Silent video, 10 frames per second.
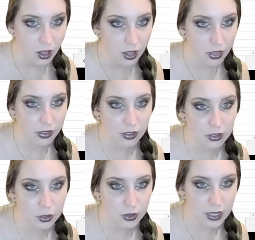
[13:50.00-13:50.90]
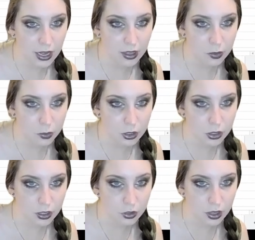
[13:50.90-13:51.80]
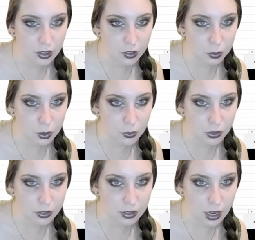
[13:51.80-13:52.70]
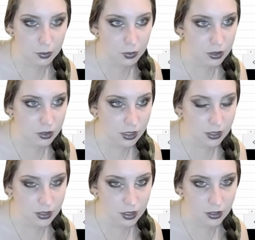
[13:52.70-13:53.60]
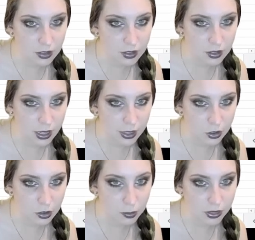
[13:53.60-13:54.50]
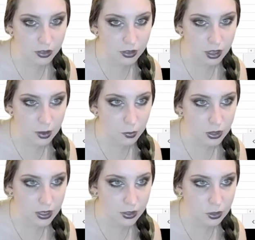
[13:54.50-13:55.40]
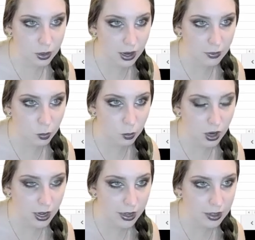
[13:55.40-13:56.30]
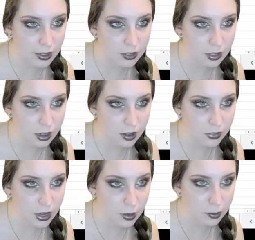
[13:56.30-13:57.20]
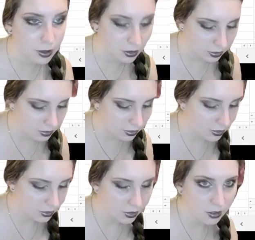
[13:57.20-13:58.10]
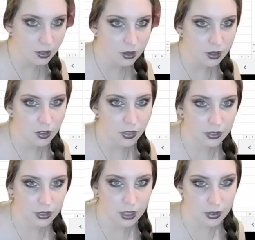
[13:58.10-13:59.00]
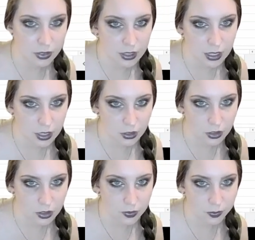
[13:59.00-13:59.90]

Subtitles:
Then let's do it again. We're just going to drag this one over this time. C and D still anchored, but this time we need to have Y instead of M. That's going to give us the years.